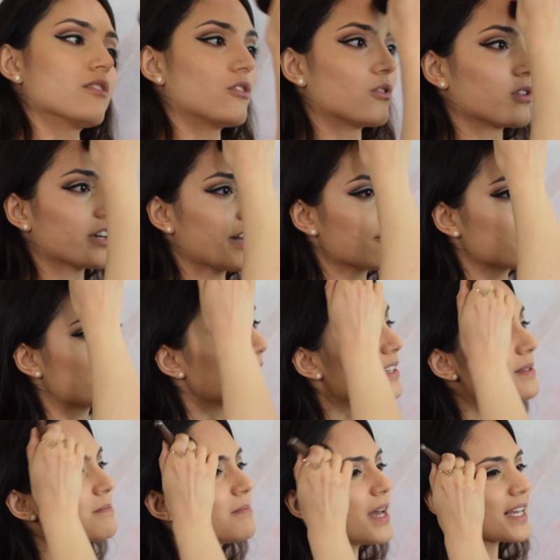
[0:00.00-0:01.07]
or
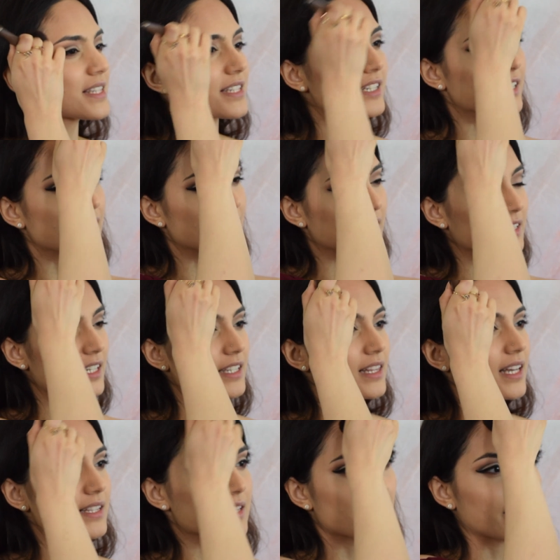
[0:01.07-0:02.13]
everything's messier. Like
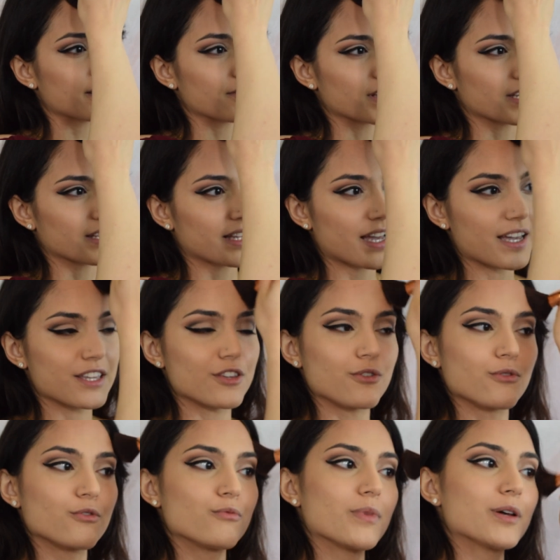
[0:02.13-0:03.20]
that's the kind of thing that
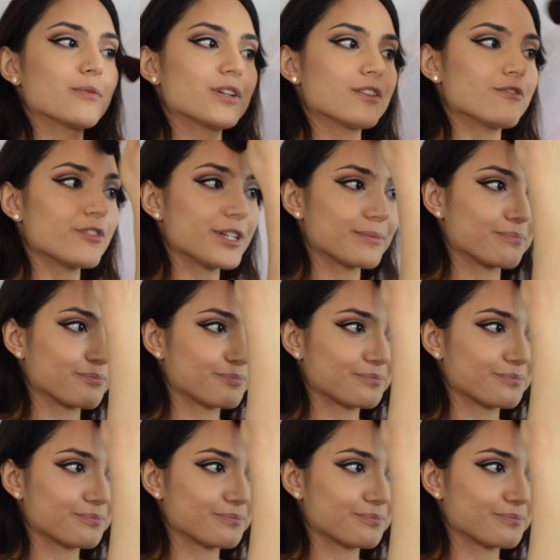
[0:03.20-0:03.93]
you might want to avoid.